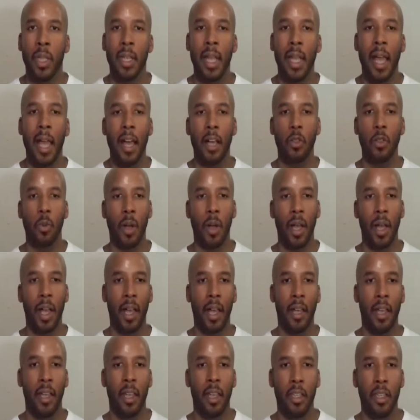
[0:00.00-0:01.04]
How do
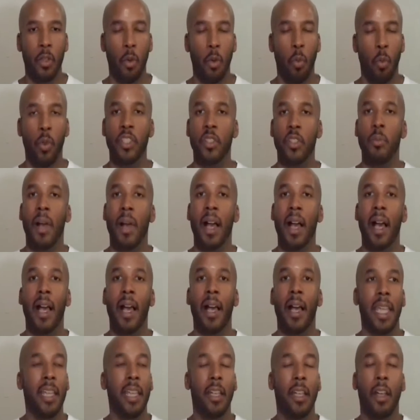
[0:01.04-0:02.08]
I, what's
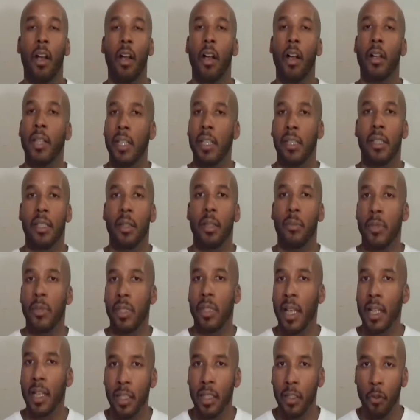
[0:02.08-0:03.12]
my incarnation
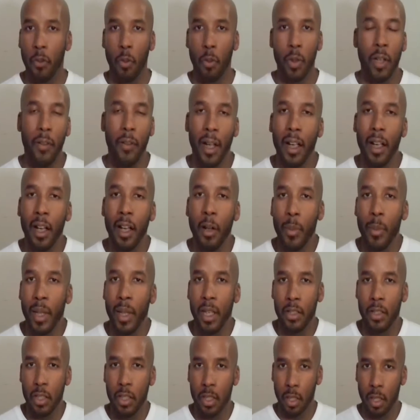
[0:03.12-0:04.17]
objective? What have I come
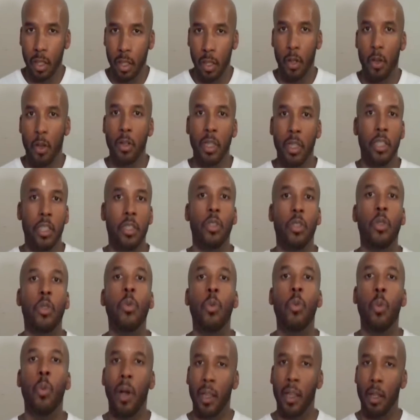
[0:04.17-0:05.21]
here to learn and
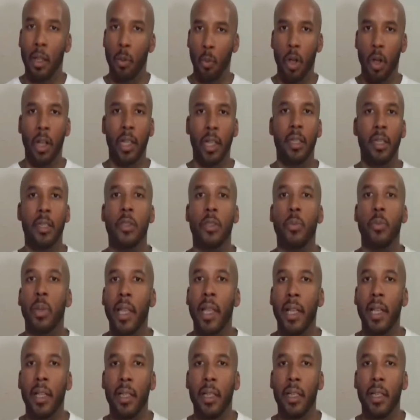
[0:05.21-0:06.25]
do while I'm walking this
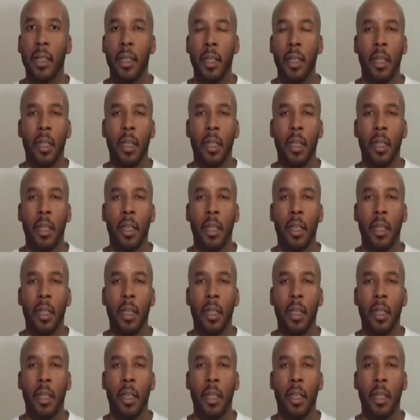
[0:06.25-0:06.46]
planet?